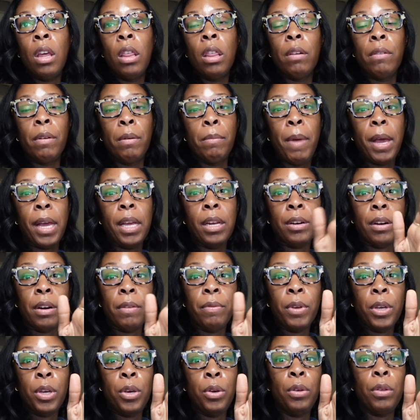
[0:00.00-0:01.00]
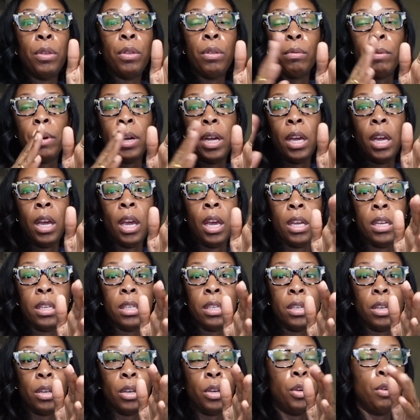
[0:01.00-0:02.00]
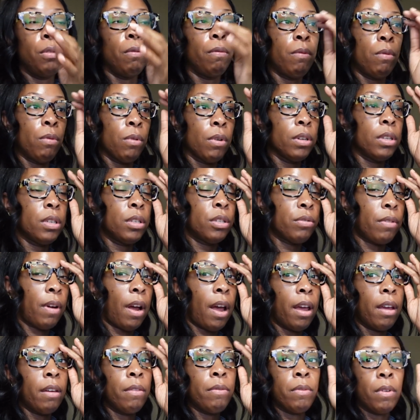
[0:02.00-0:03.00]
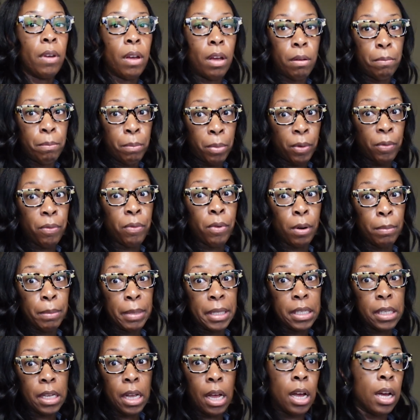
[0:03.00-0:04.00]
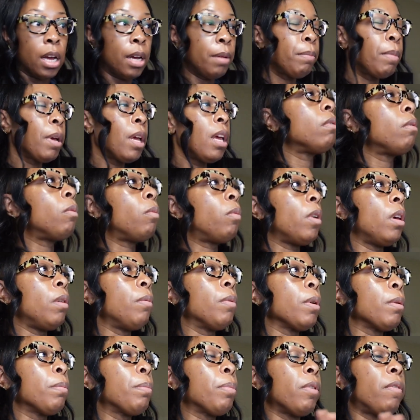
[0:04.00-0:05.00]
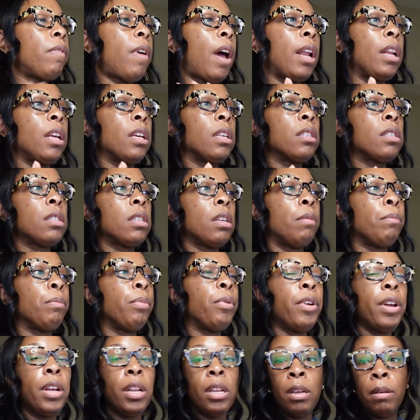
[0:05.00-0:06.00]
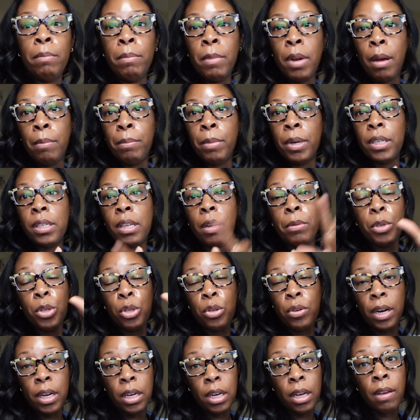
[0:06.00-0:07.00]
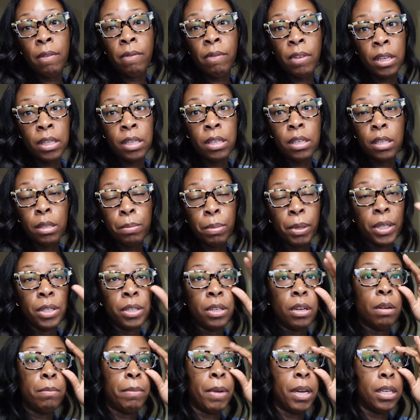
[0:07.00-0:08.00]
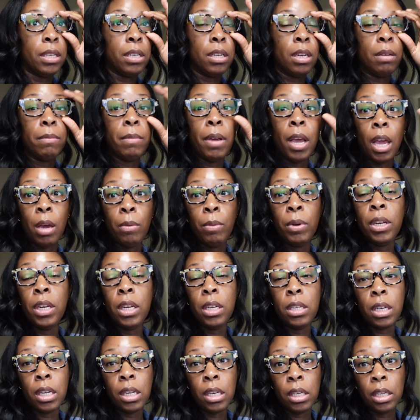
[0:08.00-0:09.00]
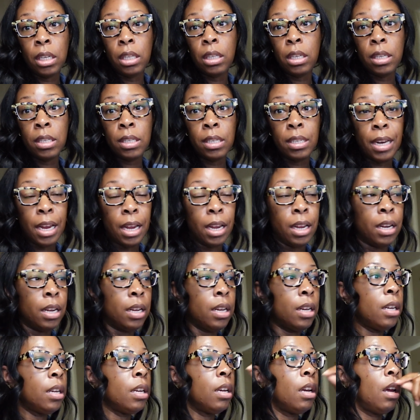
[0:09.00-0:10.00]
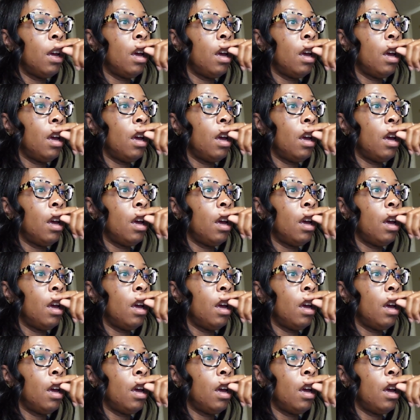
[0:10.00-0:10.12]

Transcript: the remainder of Q3 into Q4 to drive performance up. We were providing some prelim numbers. I was trying to convince this person on my team, hey, we need to clean this data.